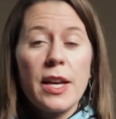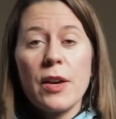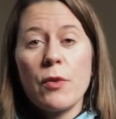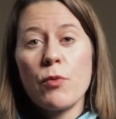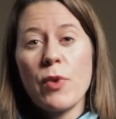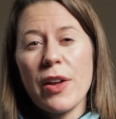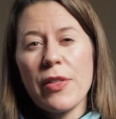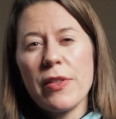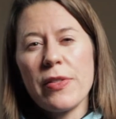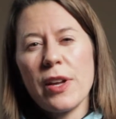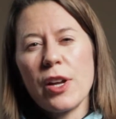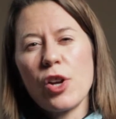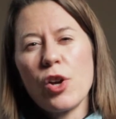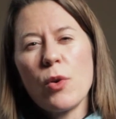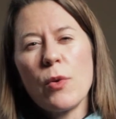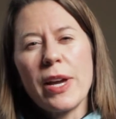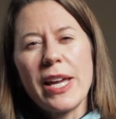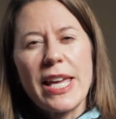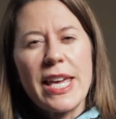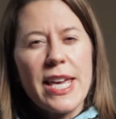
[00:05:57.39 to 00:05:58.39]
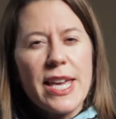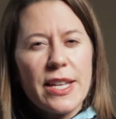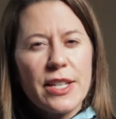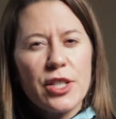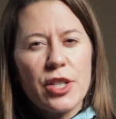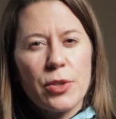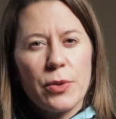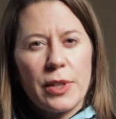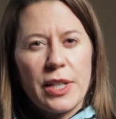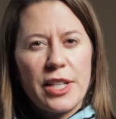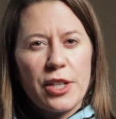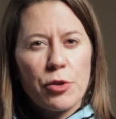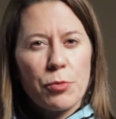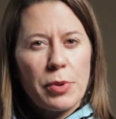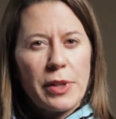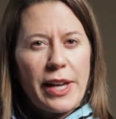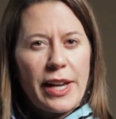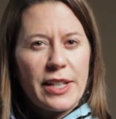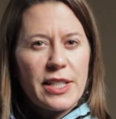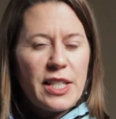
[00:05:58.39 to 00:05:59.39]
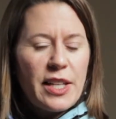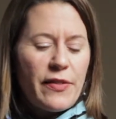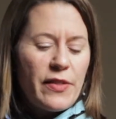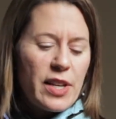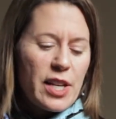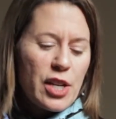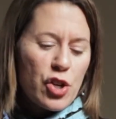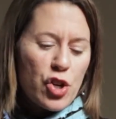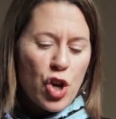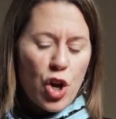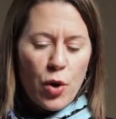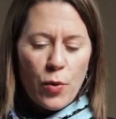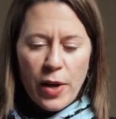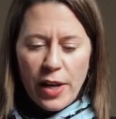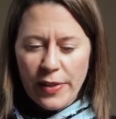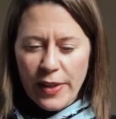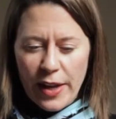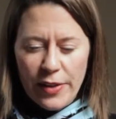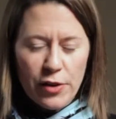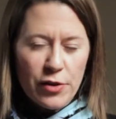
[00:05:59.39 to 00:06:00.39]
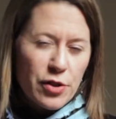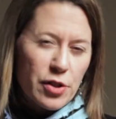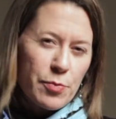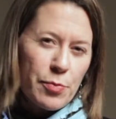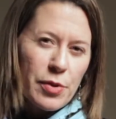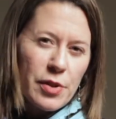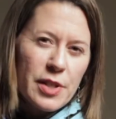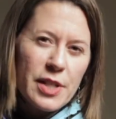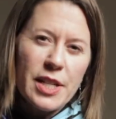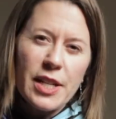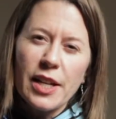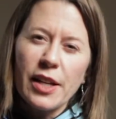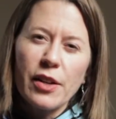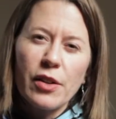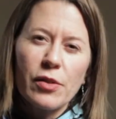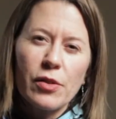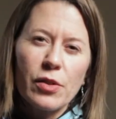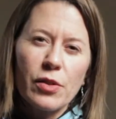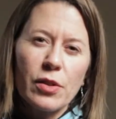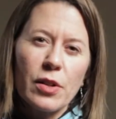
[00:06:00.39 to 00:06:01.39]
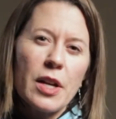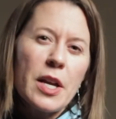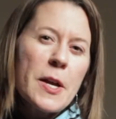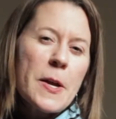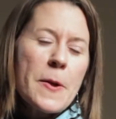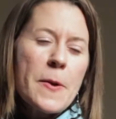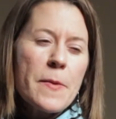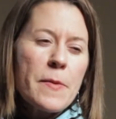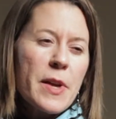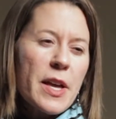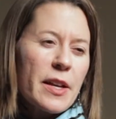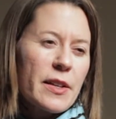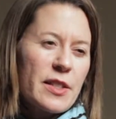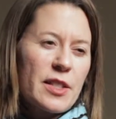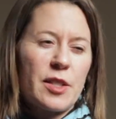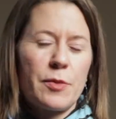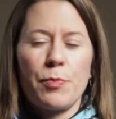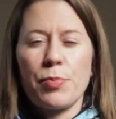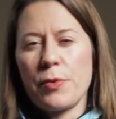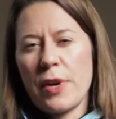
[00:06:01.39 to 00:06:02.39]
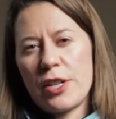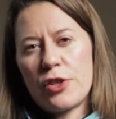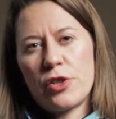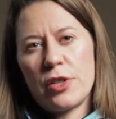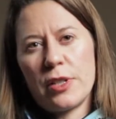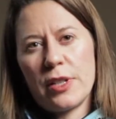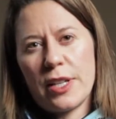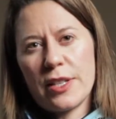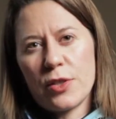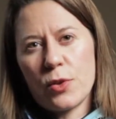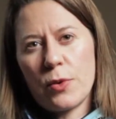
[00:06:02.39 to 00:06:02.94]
Rather than going into an interplay activity knowing that there's a particular expression that's